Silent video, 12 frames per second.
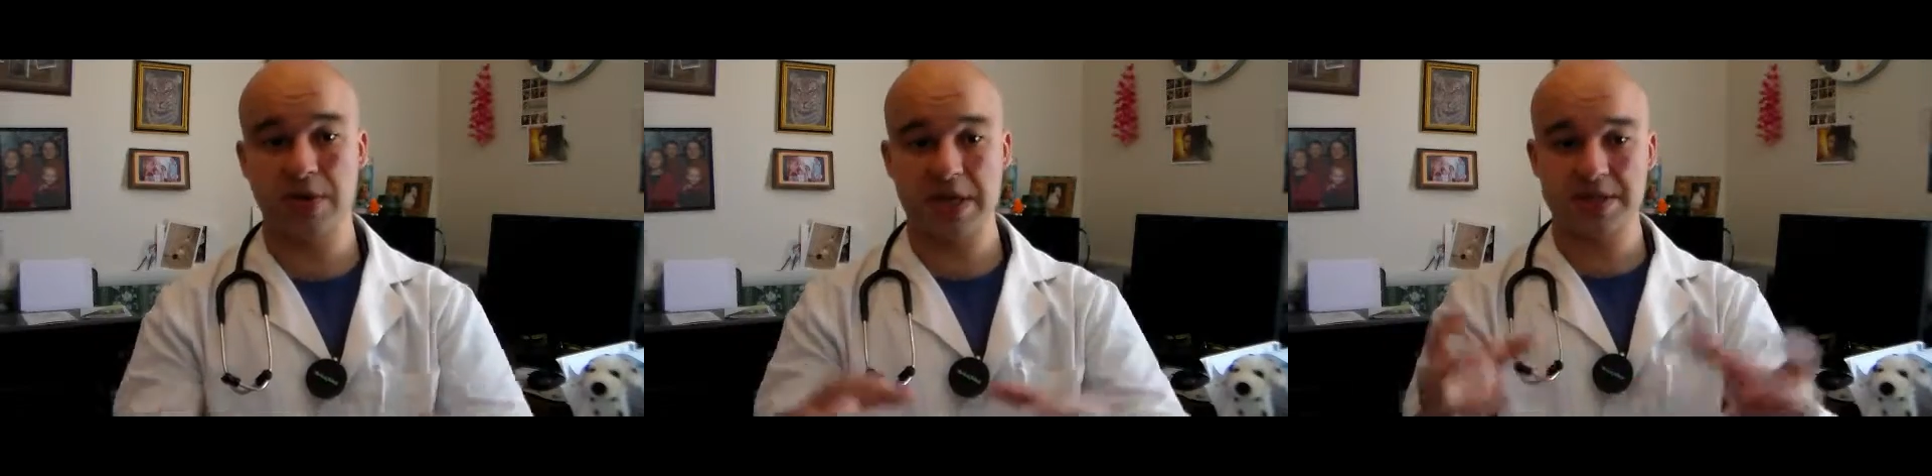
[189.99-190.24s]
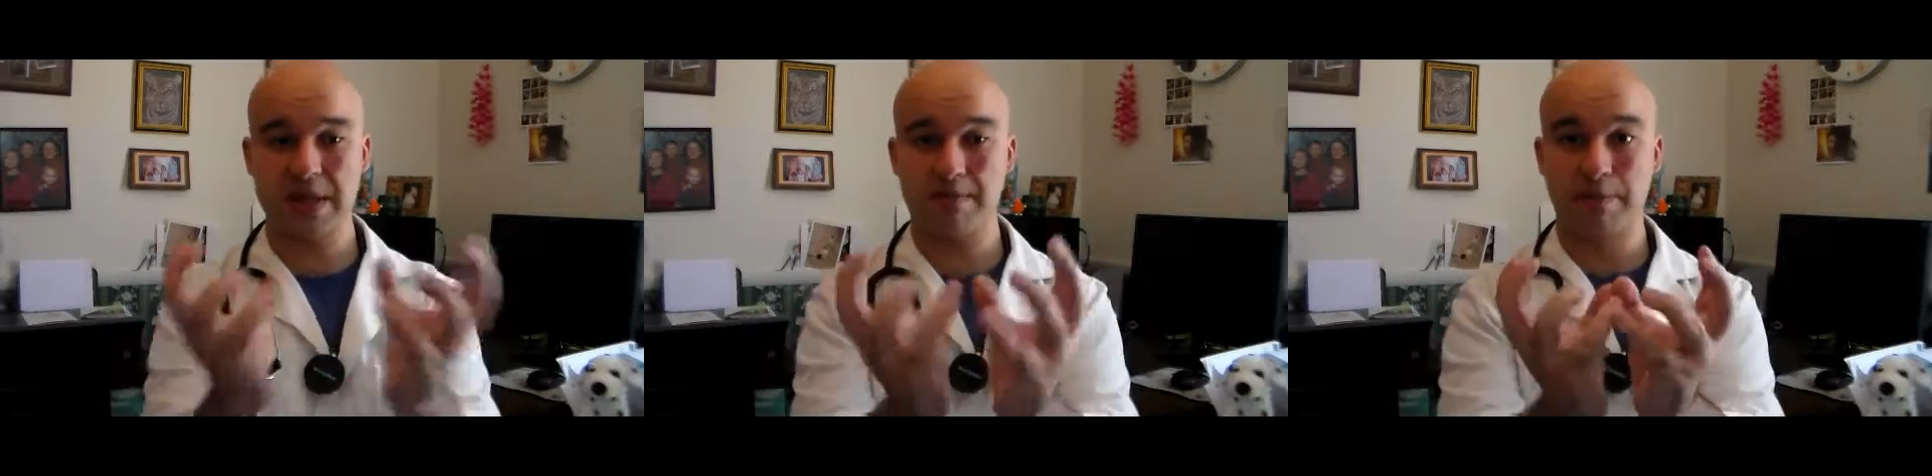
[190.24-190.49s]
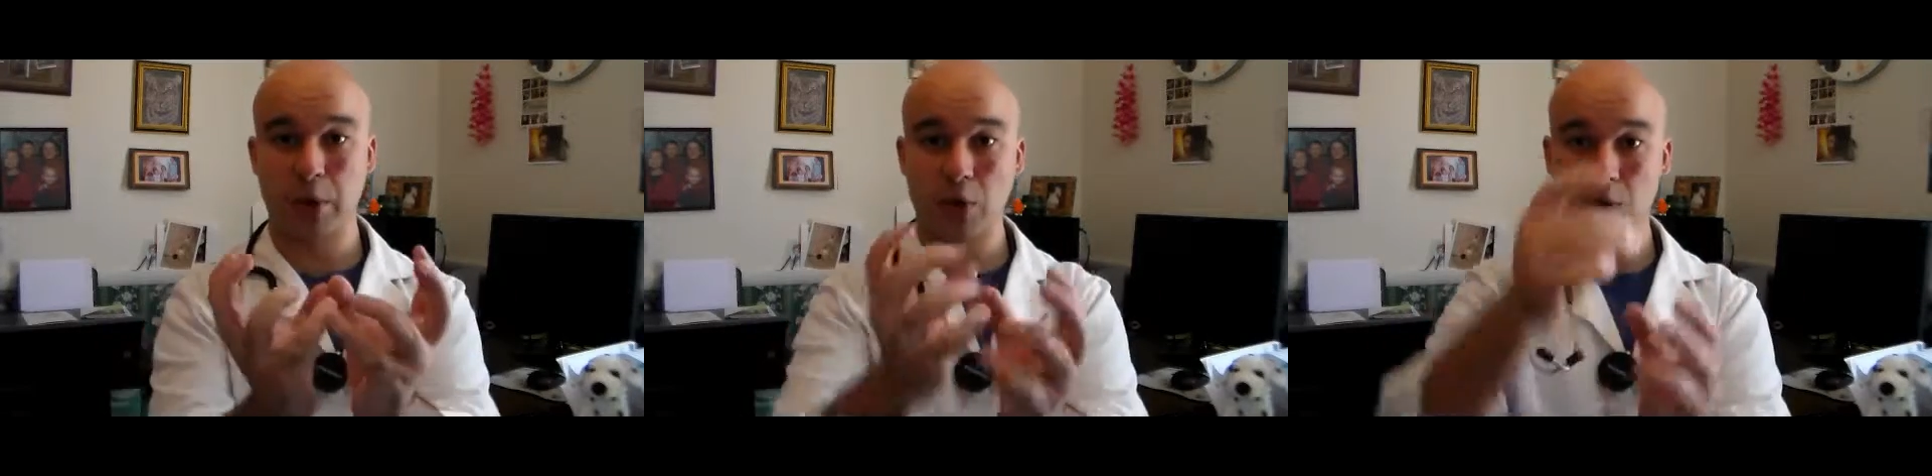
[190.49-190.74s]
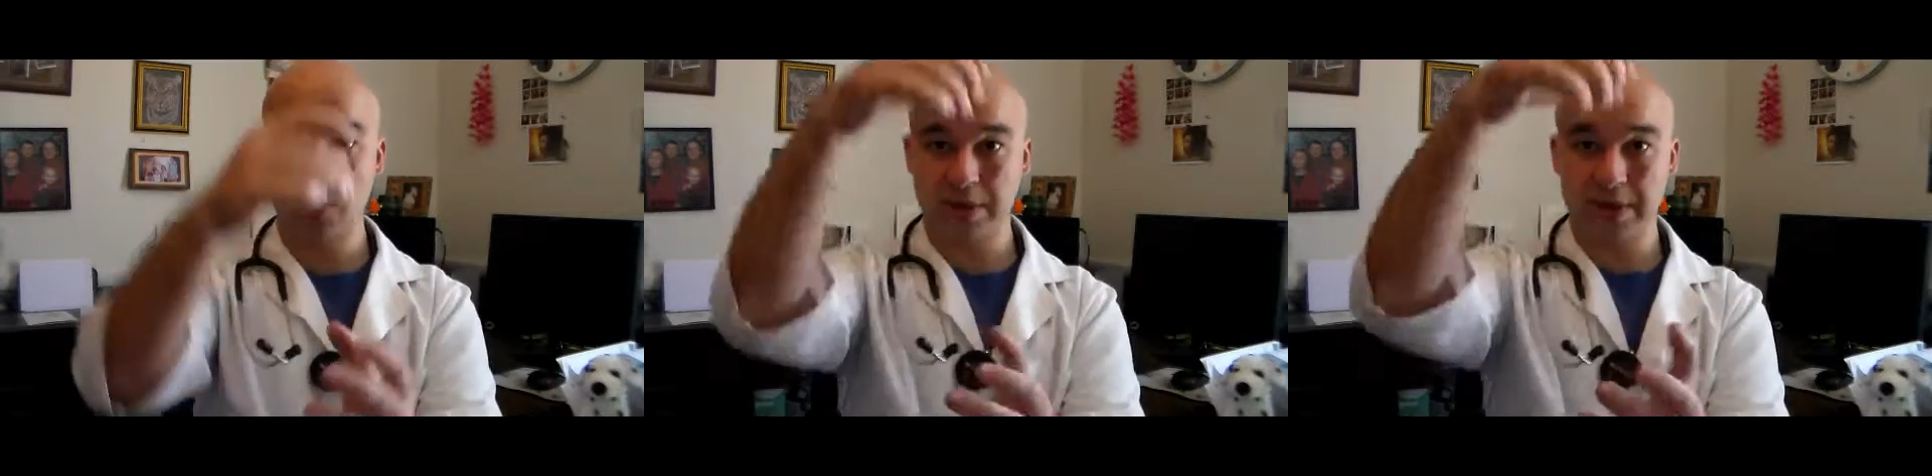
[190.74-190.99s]
That's that
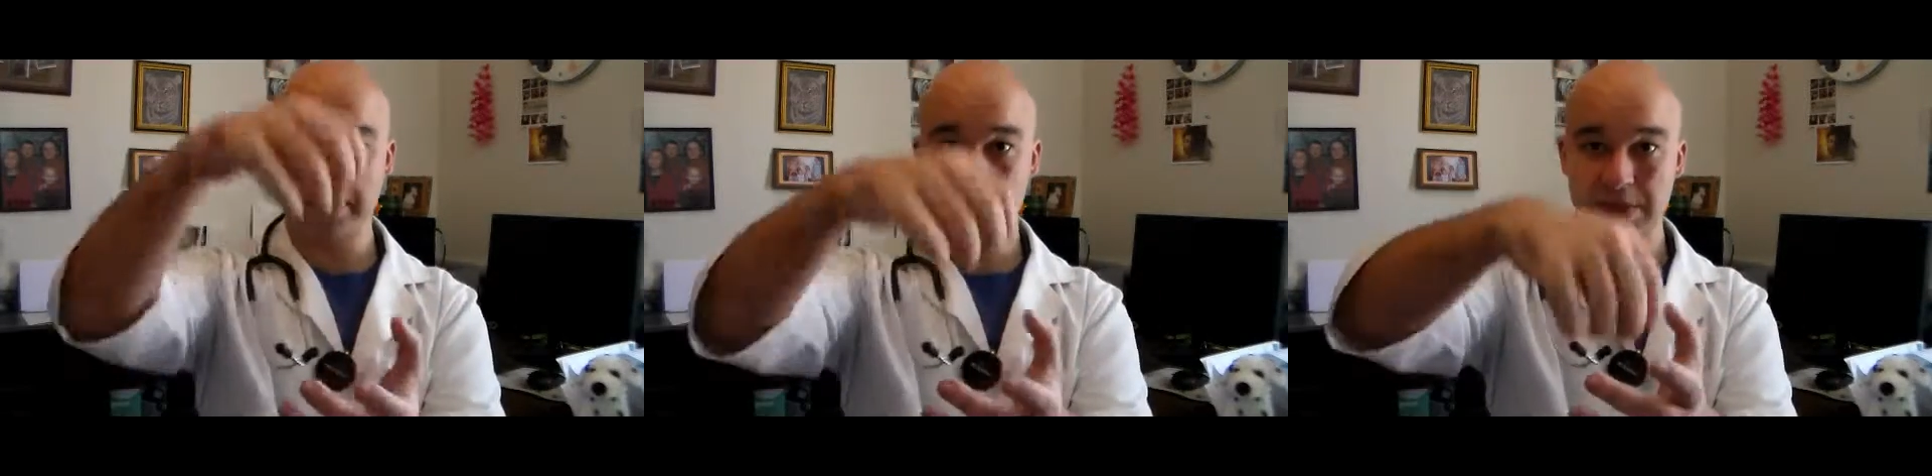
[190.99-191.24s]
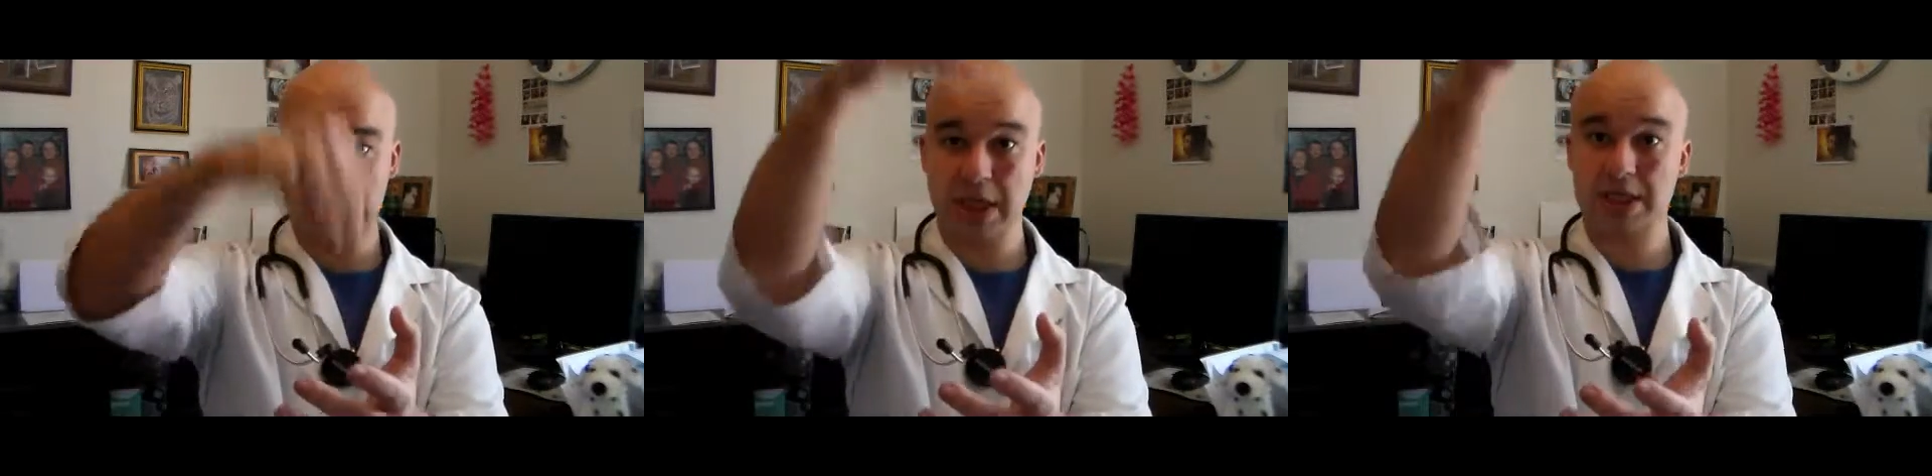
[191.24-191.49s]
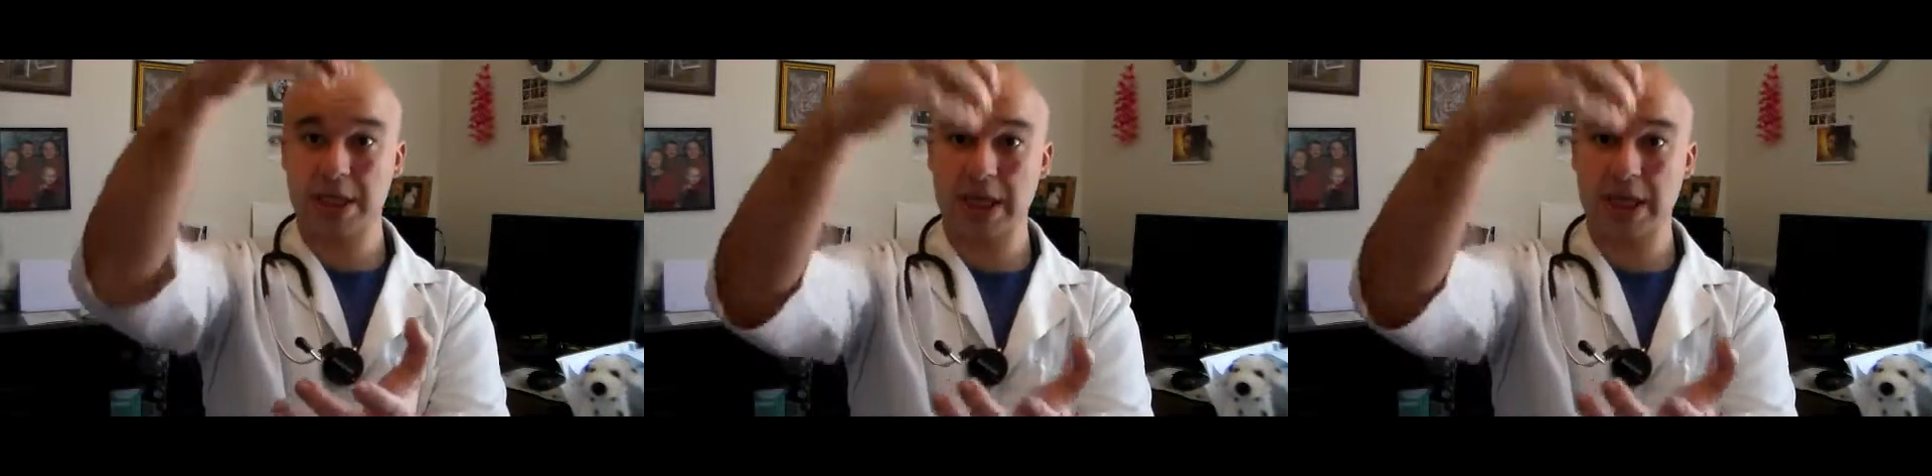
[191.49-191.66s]
bowl with a stick